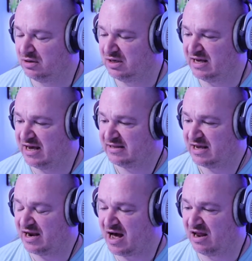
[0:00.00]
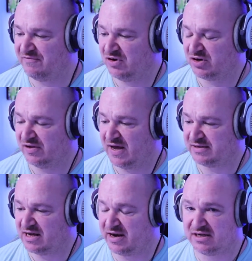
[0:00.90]
yeah, I'll have a look at that,
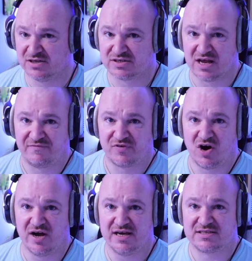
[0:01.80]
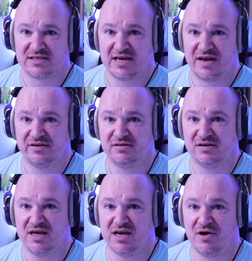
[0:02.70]
Danny, because it's a
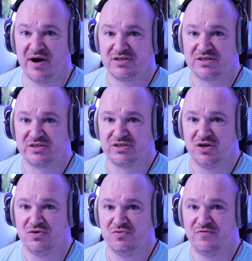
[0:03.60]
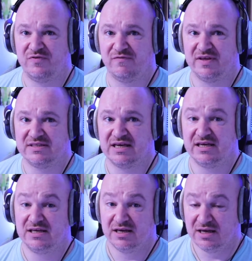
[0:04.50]
Canon EOS 250D.